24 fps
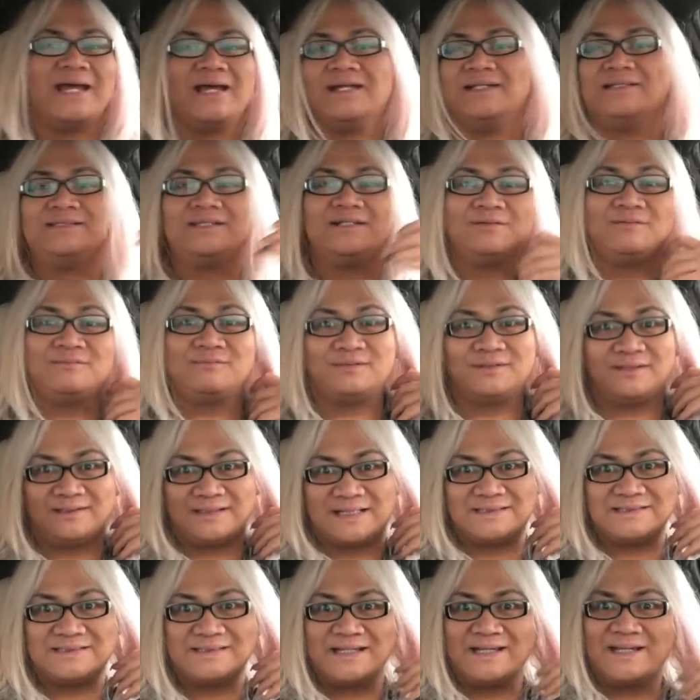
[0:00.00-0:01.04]
and really
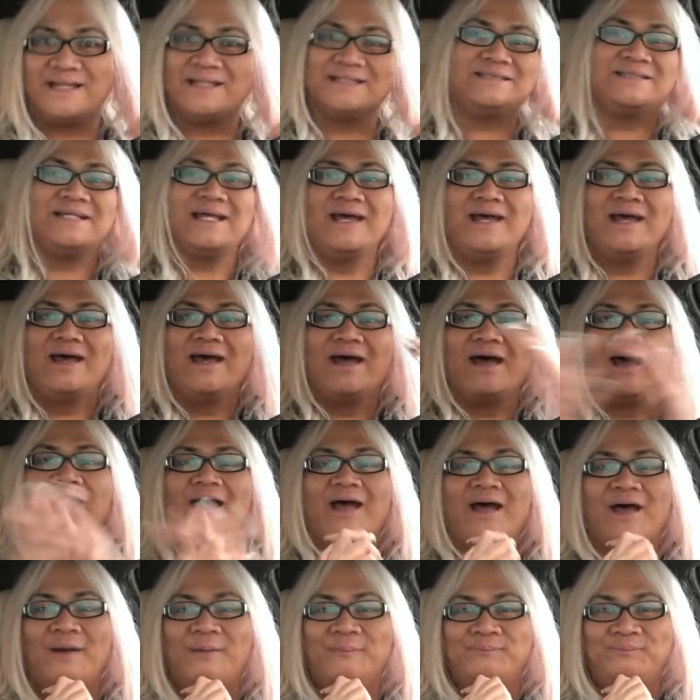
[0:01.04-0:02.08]
that's it.
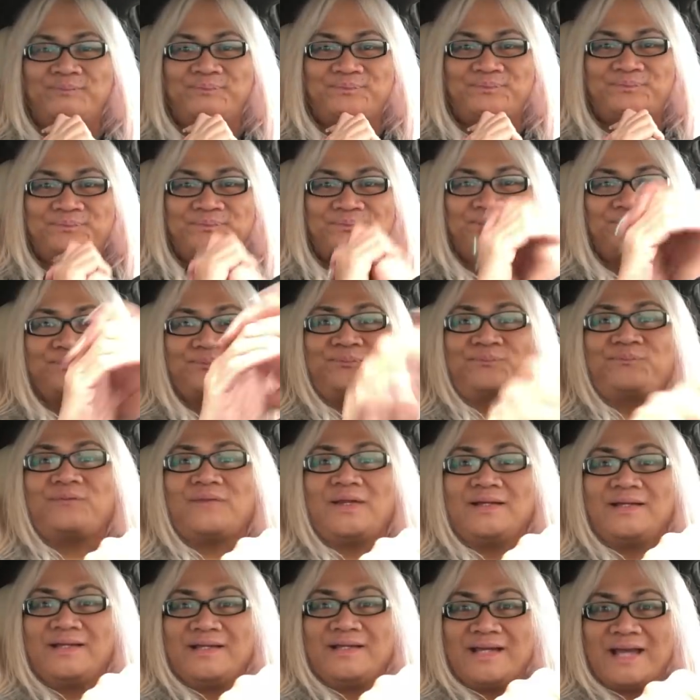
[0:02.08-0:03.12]
Um,
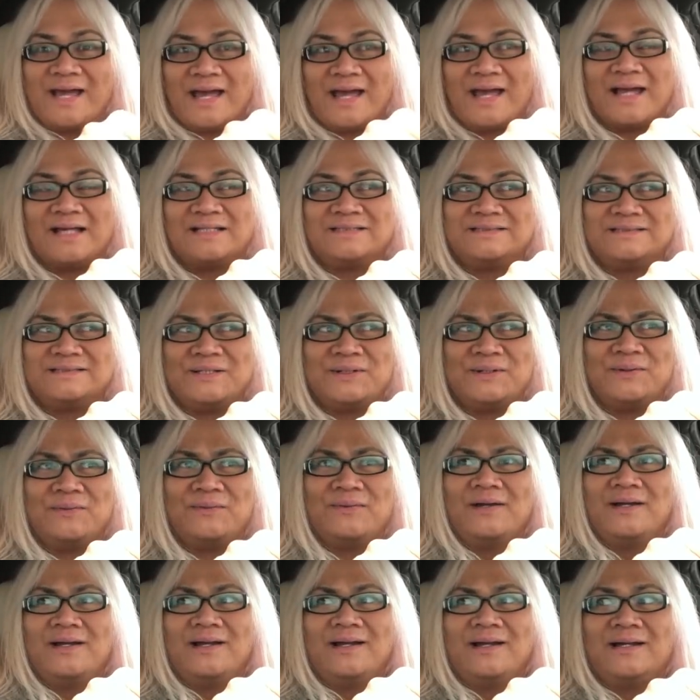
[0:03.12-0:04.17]
yeah,
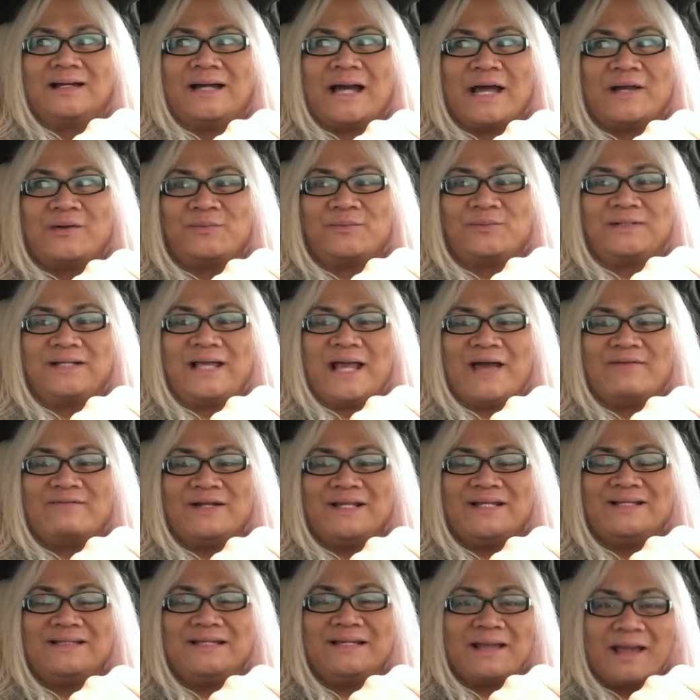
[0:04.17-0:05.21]
so I don't really have
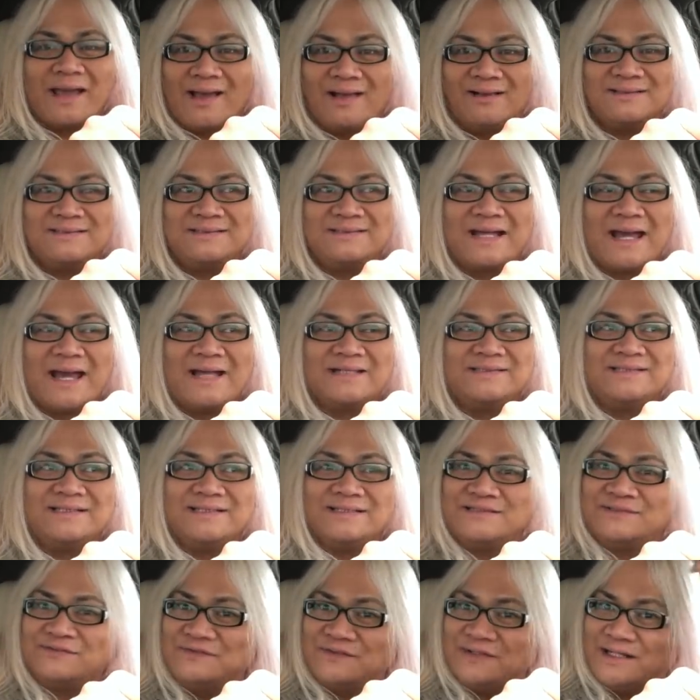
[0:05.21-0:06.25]
anything else to add to
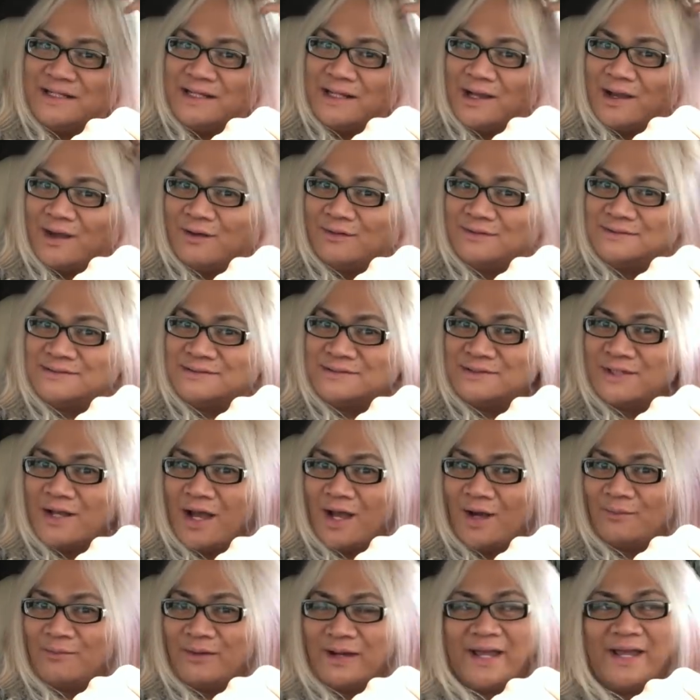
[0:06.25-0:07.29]
this video.
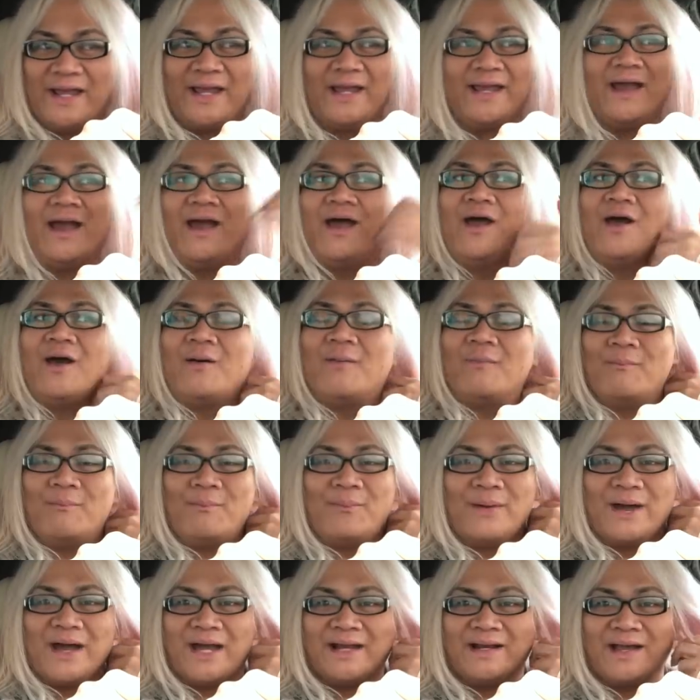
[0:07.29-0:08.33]
Sorry.
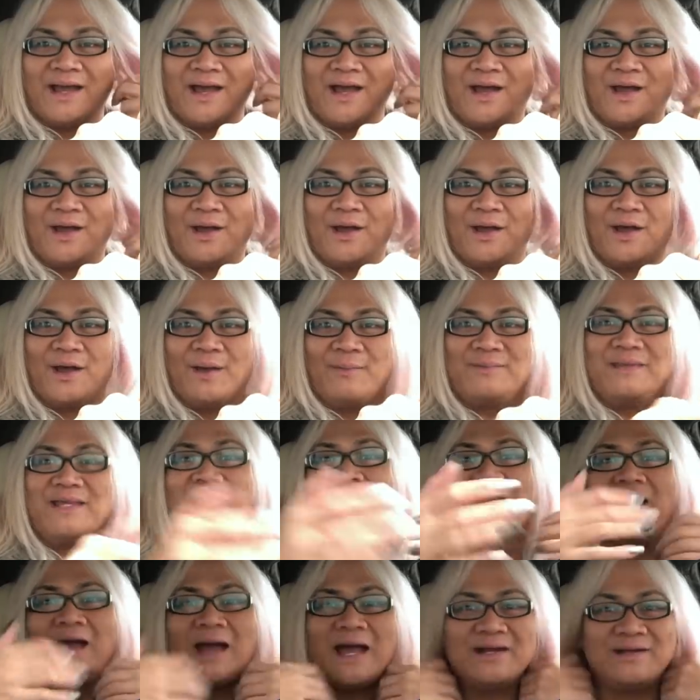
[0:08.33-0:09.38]
But um,
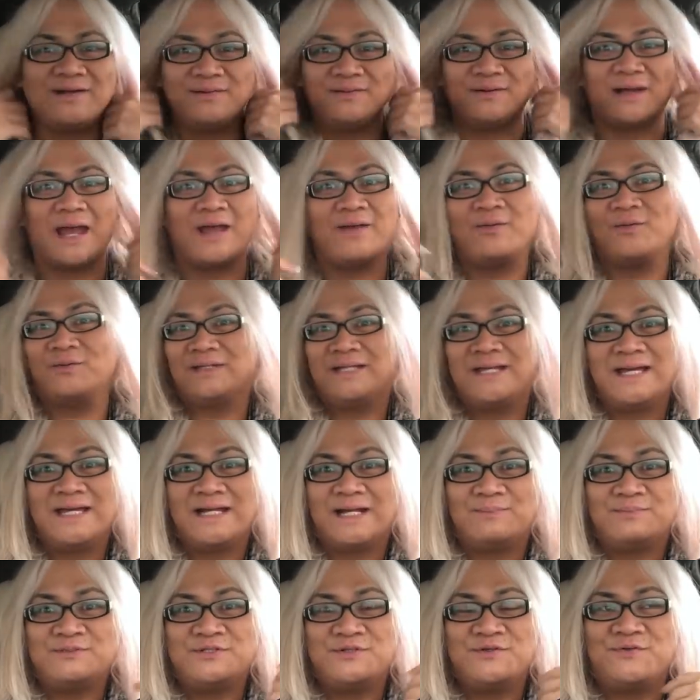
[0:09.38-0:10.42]
yeah, I didn't. I only hit
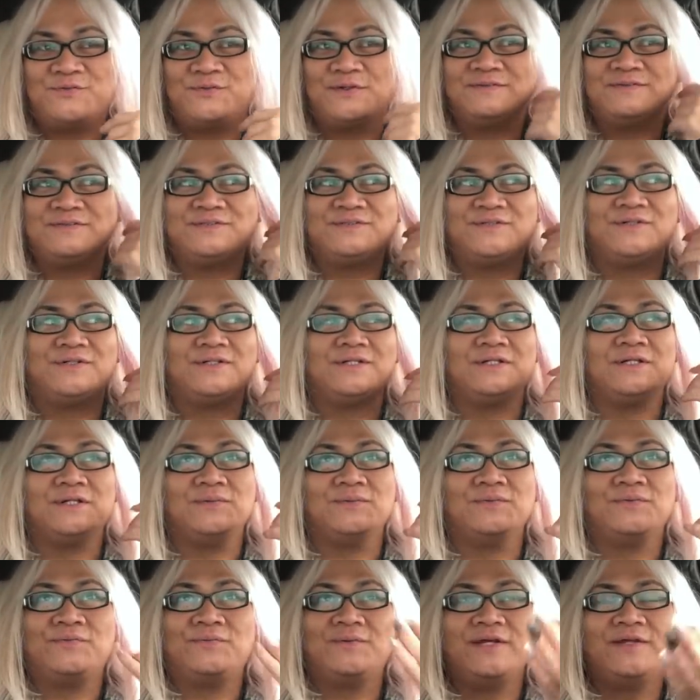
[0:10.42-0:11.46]
up two thrift stores,
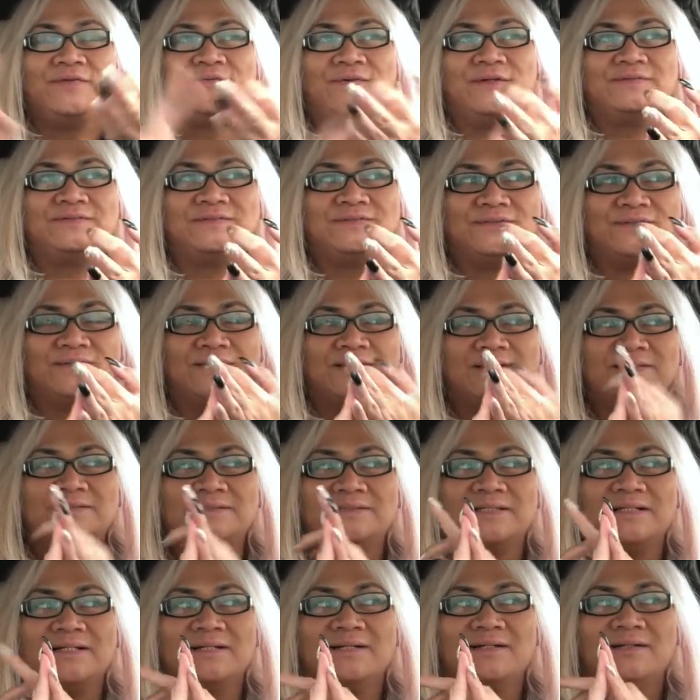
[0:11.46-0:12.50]
No, three thrift stores.